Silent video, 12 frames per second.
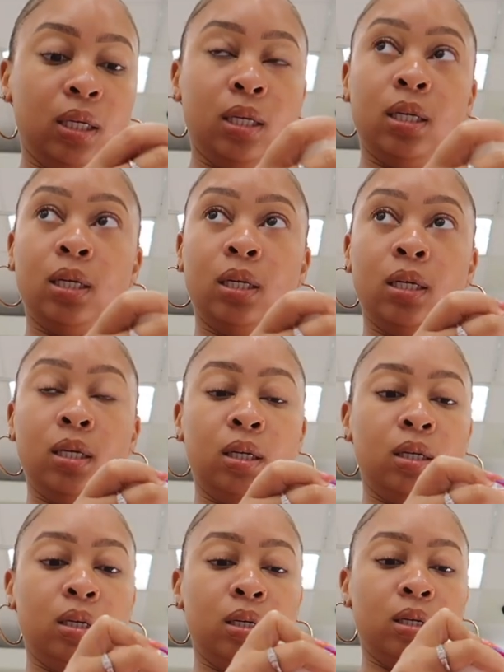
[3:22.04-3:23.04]

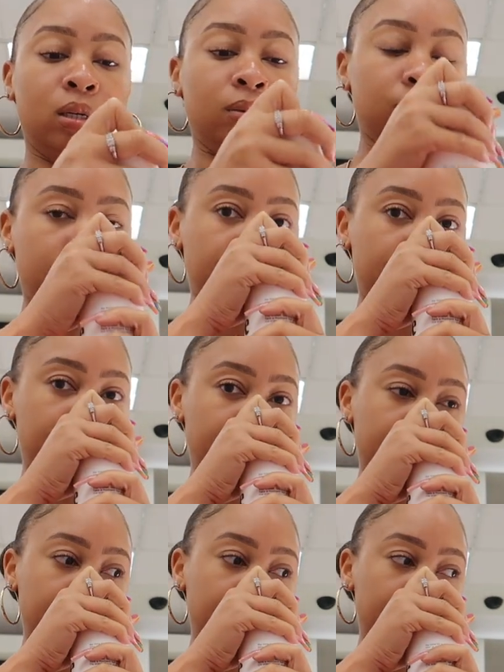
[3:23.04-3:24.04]

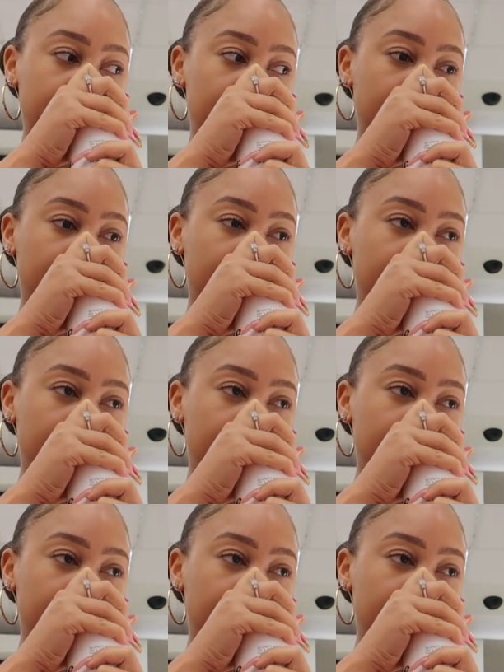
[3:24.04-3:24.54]
(no one is talking)